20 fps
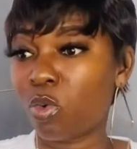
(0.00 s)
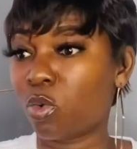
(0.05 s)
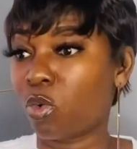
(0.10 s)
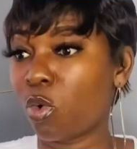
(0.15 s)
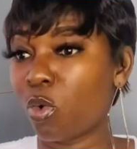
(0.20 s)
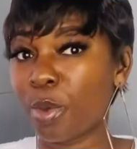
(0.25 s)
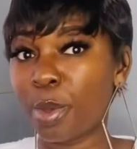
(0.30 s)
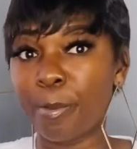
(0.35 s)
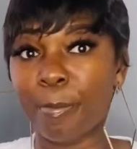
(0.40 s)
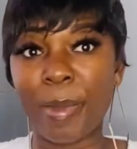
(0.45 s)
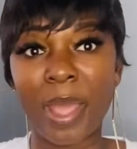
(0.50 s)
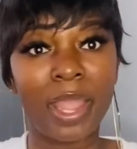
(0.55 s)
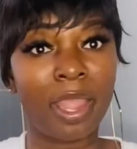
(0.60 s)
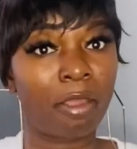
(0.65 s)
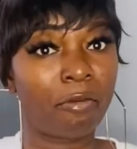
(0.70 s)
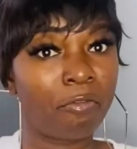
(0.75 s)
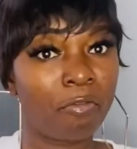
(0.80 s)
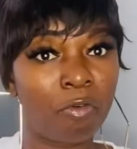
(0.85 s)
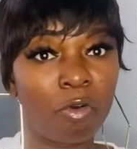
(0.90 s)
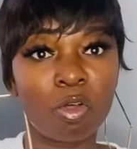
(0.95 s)
going back
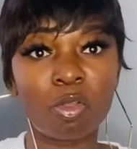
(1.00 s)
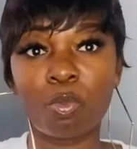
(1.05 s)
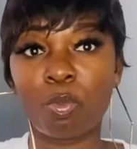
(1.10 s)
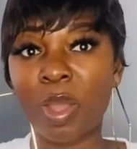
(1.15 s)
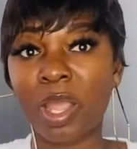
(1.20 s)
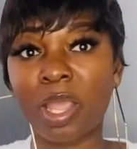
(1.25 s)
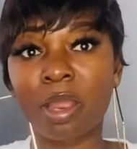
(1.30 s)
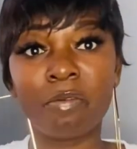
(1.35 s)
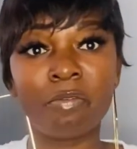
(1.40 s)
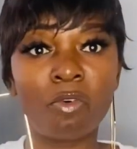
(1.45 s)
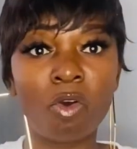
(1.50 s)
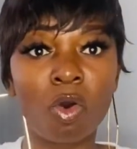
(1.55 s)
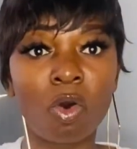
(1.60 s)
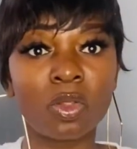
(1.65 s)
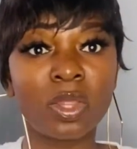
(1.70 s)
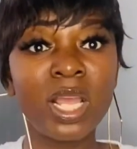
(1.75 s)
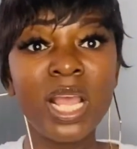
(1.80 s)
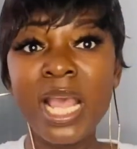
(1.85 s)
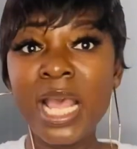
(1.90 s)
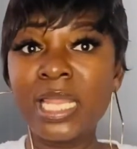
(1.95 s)
and forth,
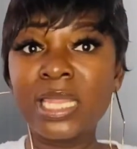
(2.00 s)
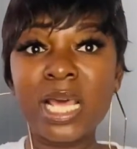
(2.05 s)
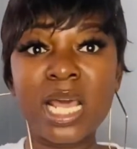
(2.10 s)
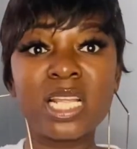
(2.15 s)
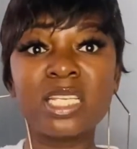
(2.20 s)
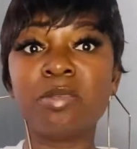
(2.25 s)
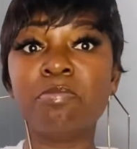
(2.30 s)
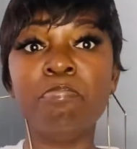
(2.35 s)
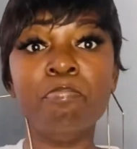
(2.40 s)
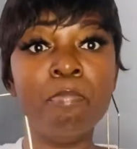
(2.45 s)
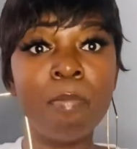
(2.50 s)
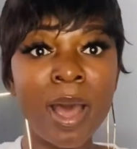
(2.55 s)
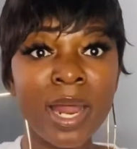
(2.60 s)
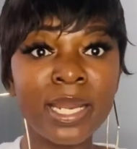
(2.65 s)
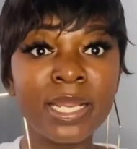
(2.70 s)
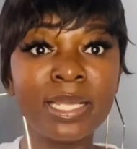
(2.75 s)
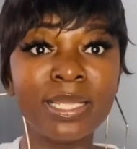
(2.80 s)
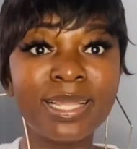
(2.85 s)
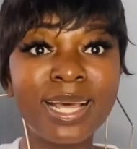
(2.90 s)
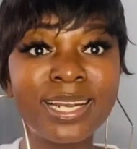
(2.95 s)
that is
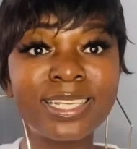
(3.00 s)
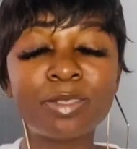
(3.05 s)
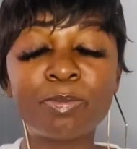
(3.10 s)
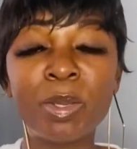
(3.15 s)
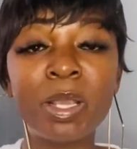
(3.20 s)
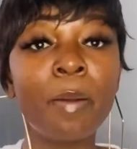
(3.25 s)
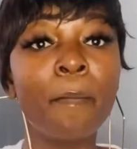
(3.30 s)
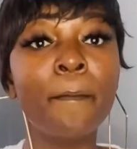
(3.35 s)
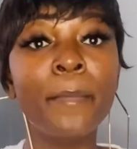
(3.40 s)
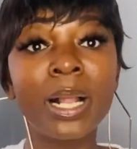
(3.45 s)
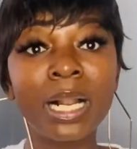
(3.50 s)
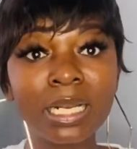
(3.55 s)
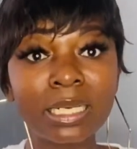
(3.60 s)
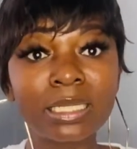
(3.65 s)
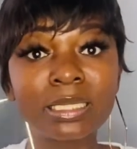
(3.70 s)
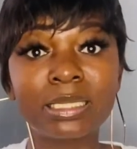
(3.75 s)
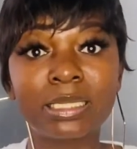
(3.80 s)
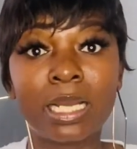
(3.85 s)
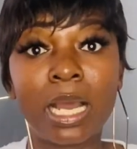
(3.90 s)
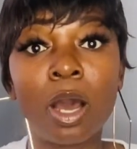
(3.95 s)
money that is being
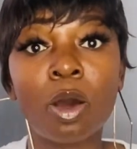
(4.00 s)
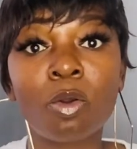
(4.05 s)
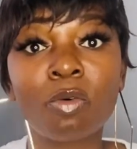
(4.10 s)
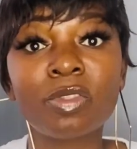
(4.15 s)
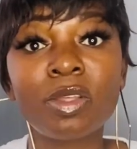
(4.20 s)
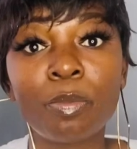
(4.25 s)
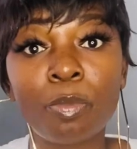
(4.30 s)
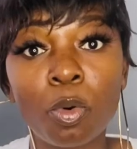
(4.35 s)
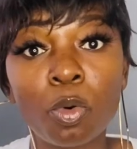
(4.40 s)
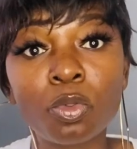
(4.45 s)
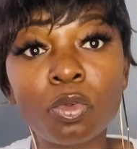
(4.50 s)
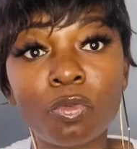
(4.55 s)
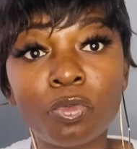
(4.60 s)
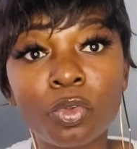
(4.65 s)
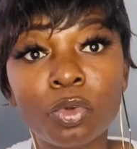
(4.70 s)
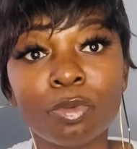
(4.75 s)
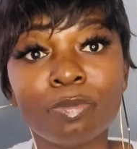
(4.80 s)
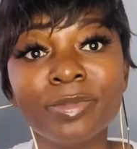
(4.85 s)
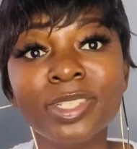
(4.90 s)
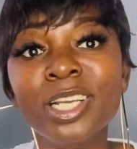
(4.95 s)
milked out of the both of
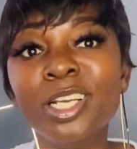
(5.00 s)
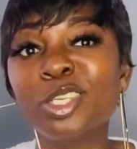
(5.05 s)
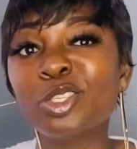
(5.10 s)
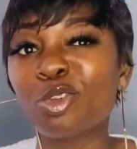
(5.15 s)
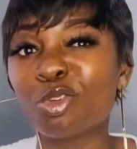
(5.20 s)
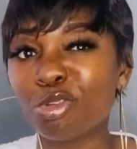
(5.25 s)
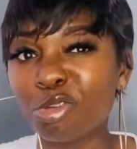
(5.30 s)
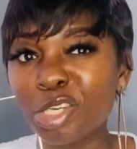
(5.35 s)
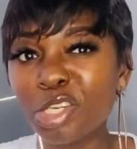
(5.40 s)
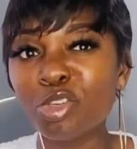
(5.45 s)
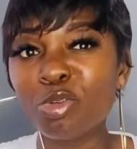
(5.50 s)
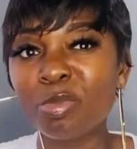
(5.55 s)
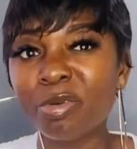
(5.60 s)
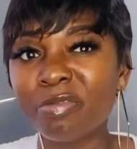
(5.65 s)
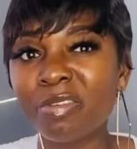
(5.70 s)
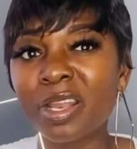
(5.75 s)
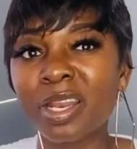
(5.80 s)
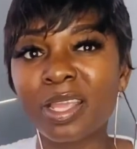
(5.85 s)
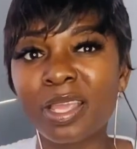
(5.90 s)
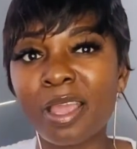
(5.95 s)
you. So you need to be
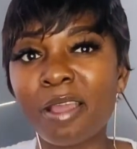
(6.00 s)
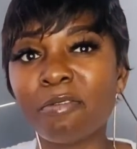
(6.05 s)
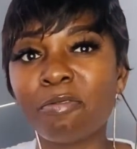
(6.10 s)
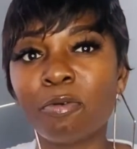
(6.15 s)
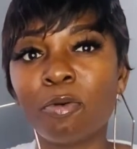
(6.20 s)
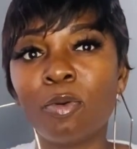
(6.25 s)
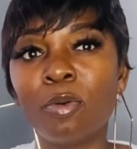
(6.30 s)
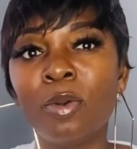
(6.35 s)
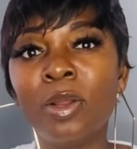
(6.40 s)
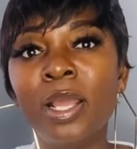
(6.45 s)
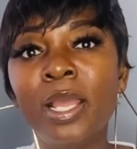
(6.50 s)
very careful.